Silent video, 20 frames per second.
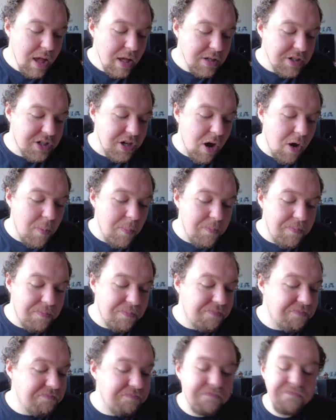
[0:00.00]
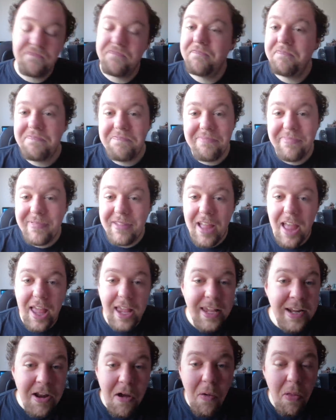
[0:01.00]
So,
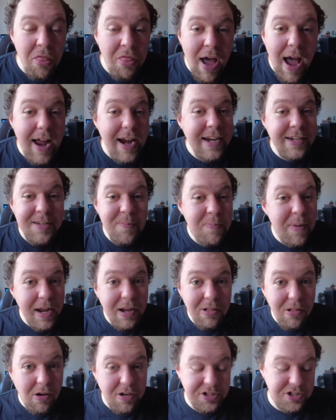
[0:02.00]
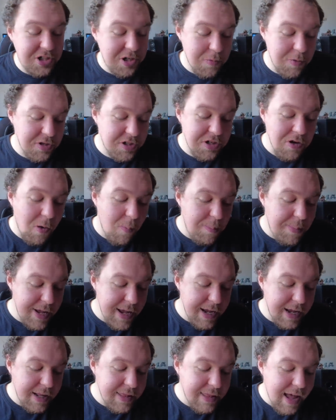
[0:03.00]
you know, that is a big loss to us, not
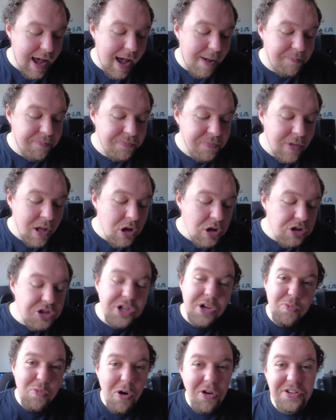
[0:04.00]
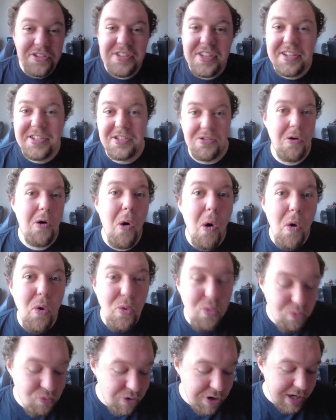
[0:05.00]
being in that. So what does this
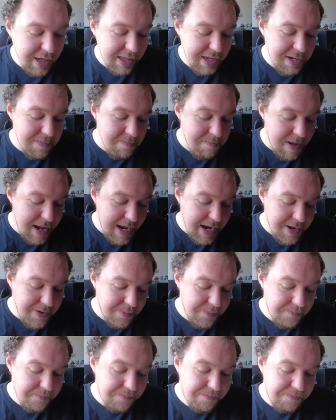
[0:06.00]
all really mean?